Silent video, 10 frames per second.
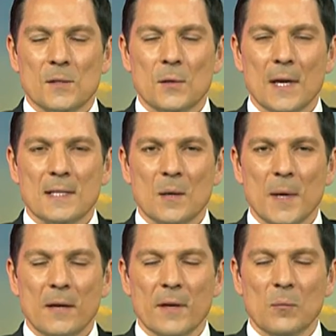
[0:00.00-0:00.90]
So you guys had a
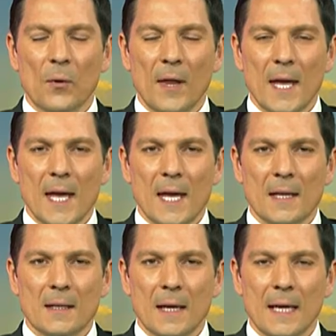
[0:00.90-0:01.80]
big event
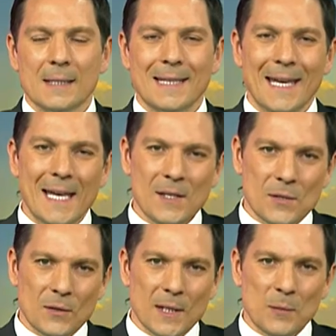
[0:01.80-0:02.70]
planned, had to
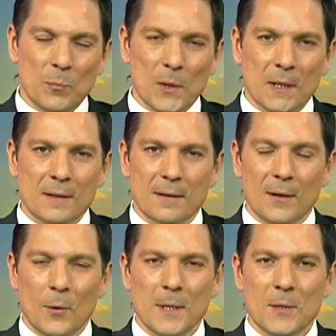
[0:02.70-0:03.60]
cancel it, but
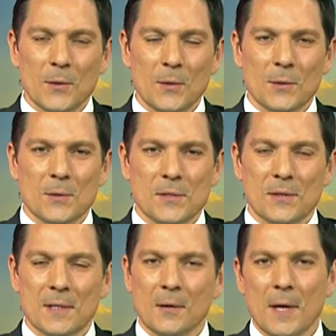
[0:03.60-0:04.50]
knowing you, you still
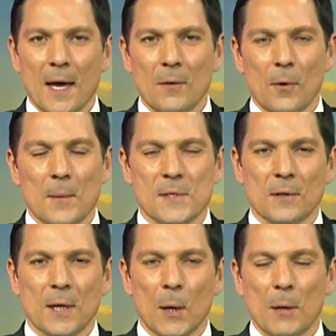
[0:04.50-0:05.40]
said, okay, well, I'm still
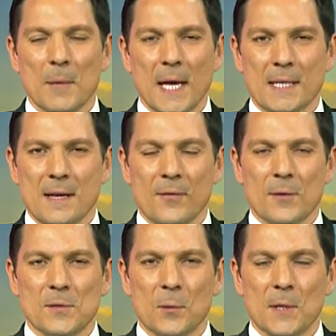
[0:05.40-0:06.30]
going to go out and make a
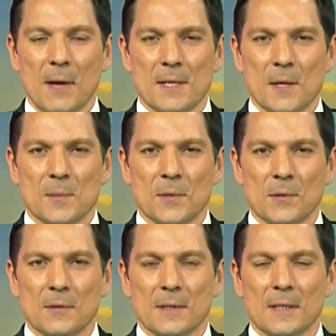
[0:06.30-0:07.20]
difference. So what are you guys up to?